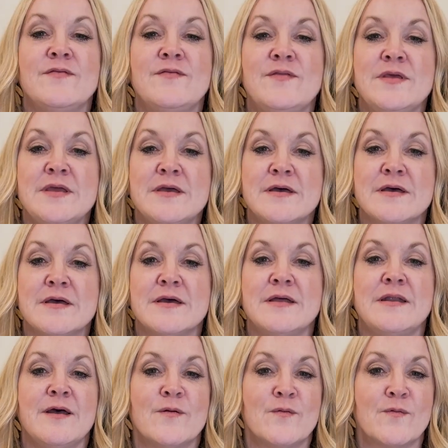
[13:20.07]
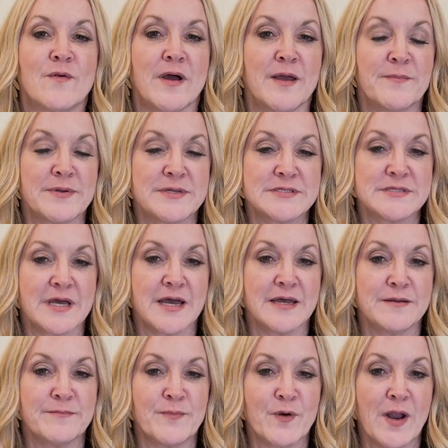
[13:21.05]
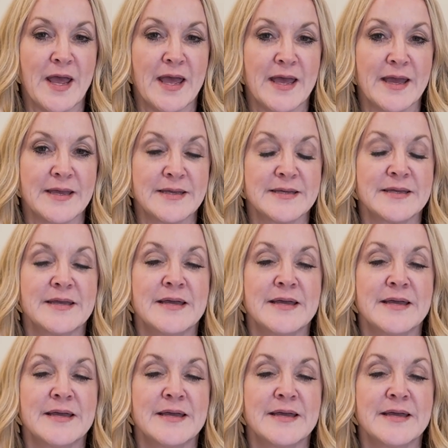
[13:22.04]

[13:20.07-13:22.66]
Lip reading: Then right beside Bragg